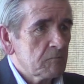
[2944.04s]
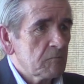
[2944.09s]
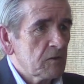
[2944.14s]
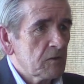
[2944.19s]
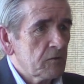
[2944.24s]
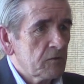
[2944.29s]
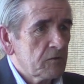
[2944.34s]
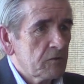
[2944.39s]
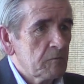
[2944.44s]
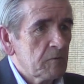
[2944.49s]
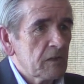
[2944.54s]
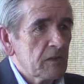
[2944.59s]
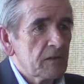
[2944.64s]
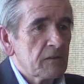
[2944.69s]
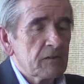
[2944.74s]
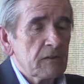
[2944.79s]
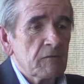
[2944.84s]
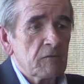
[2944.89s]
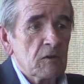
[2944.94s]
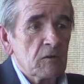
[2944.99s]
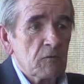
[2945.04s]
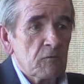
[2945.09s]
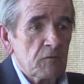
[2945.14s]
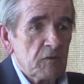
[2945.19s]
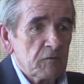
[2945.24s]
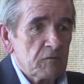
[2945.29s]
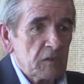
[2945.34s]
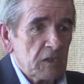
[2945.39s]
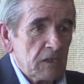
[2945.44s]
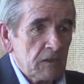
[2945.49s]
but it looks to me like
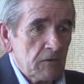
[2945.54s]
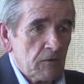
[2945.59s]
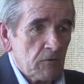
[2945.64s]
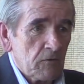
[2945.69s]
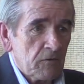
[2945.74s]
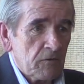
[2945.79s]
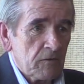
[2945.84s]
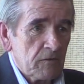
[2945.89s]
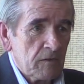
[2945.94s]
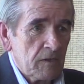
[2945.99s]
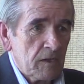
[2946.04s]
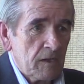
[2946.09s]
750 years.